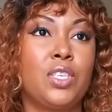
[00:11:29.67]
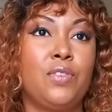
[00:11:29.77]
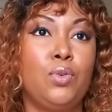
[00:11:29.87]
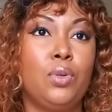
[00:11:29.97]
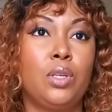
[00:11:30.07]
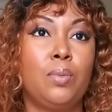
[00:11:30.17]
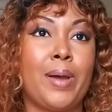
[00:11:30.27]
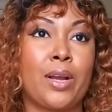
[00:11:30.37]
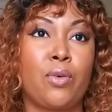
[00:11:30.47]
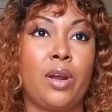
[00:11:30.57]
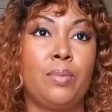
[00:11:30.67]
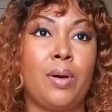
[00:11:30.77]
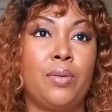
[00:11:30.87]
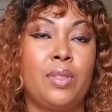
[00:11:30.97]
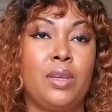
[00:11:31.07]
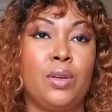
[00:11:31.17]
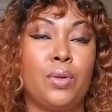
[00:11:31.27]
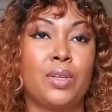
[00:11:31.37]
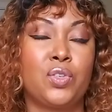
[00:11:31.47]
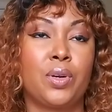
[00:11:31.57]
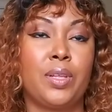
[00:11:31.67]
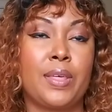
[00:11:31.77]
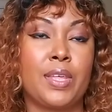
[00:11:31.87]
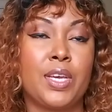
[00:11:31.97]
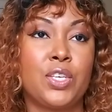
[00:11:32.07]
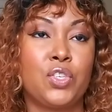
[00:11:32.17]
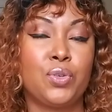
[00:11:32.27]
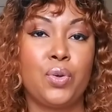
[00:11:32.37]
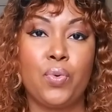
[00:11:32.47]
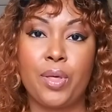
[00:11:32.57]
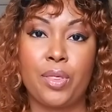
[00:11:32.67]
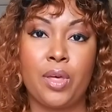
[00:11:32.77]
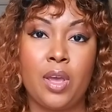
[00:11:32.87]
to give you a little background about, you know, sort of like the history with